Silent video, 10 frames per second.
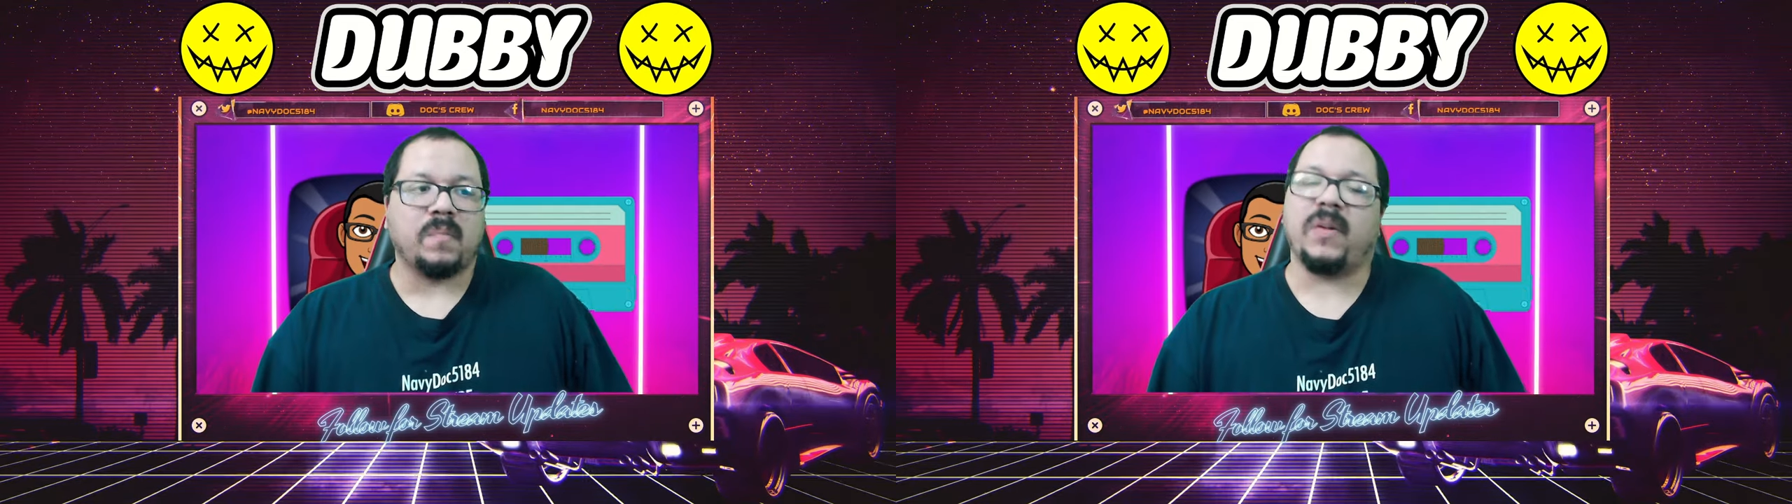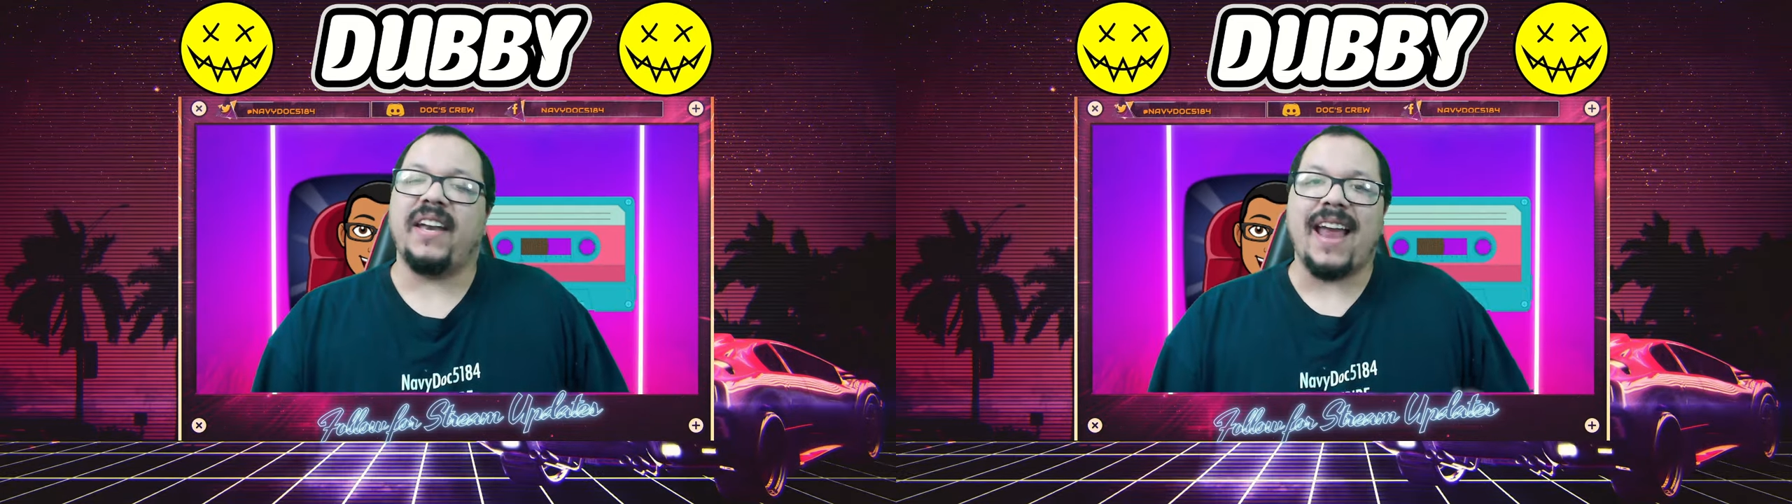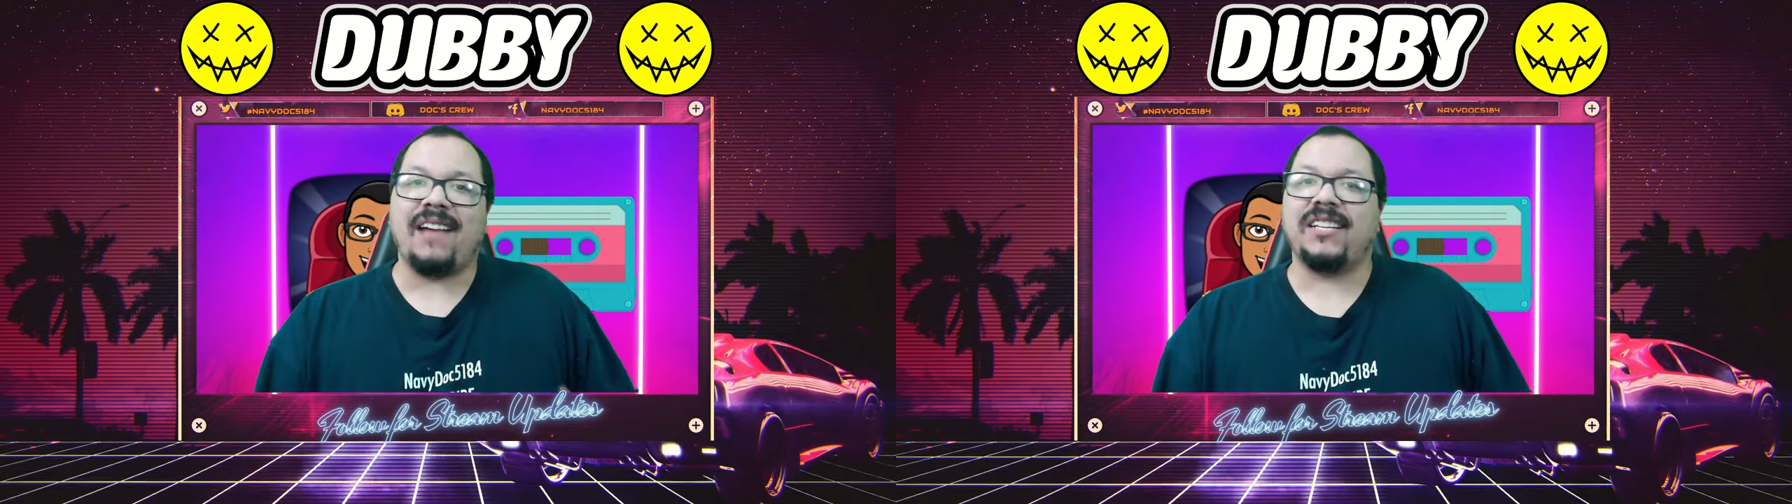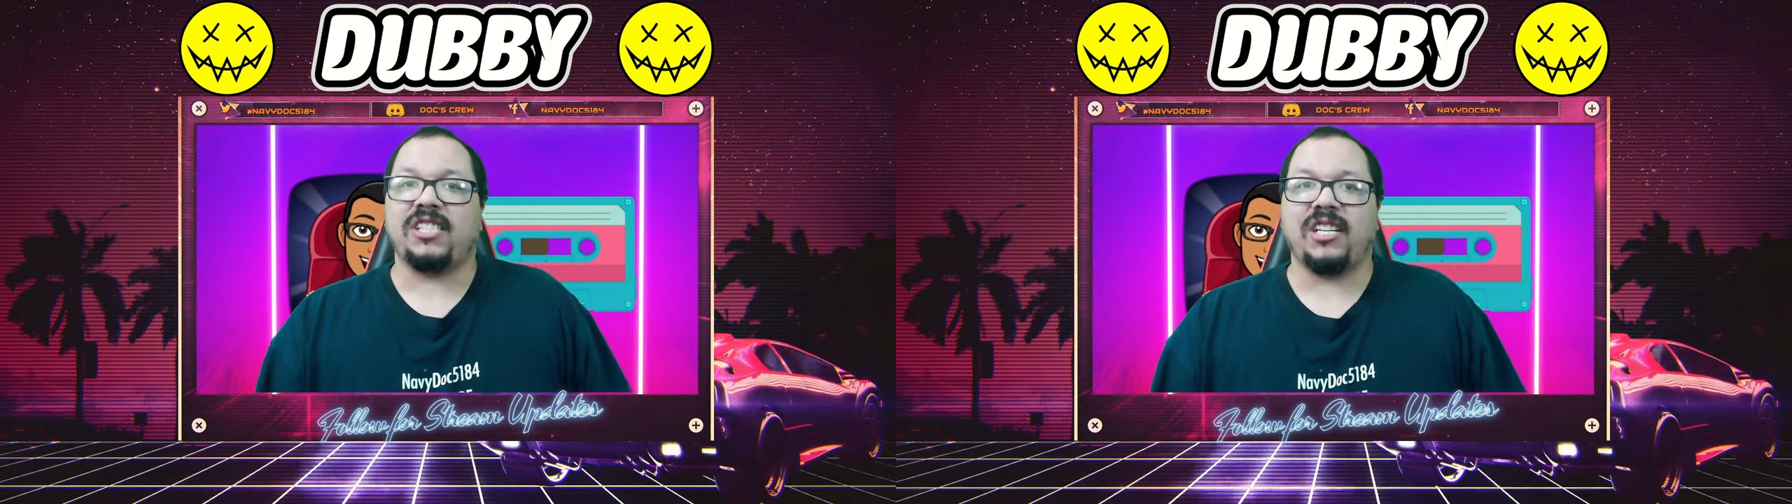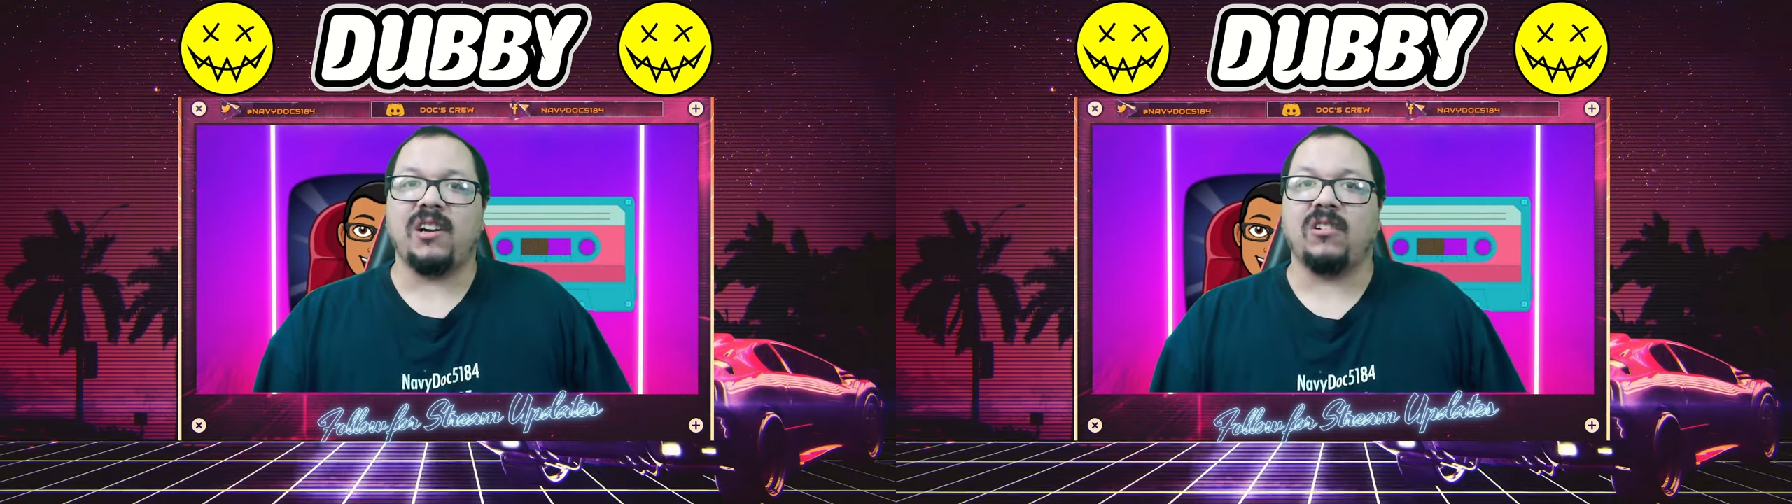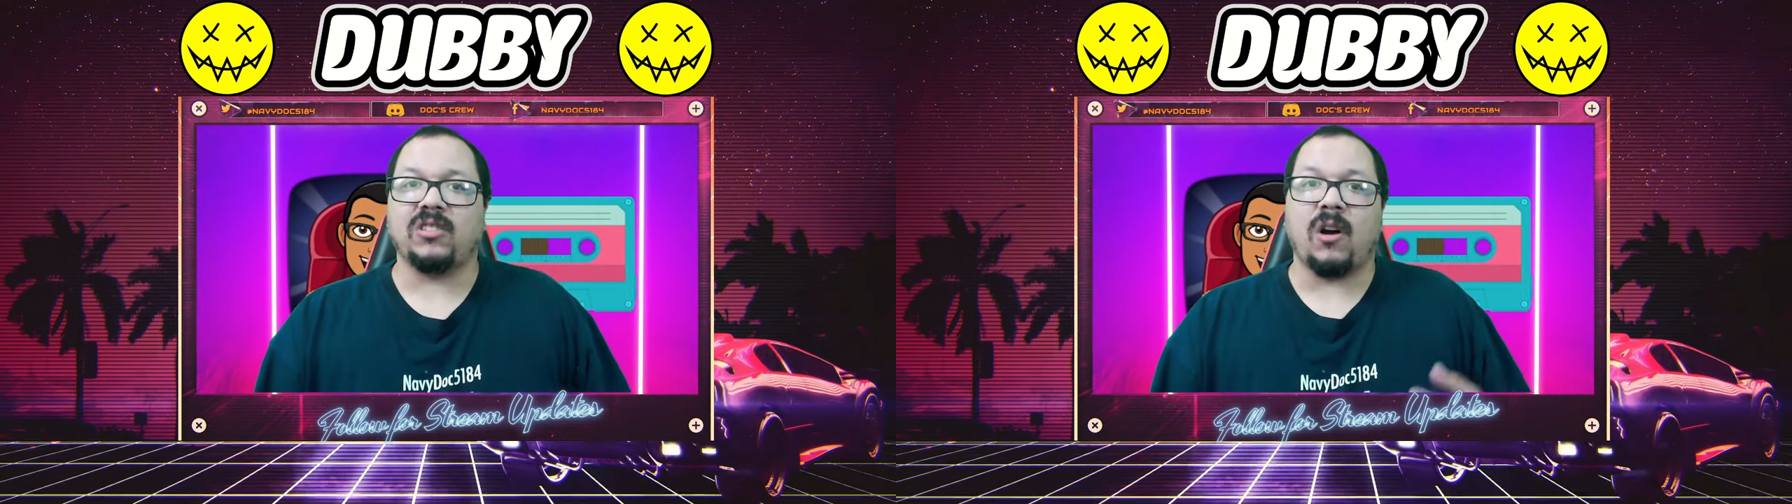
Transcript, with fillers: But now that she knows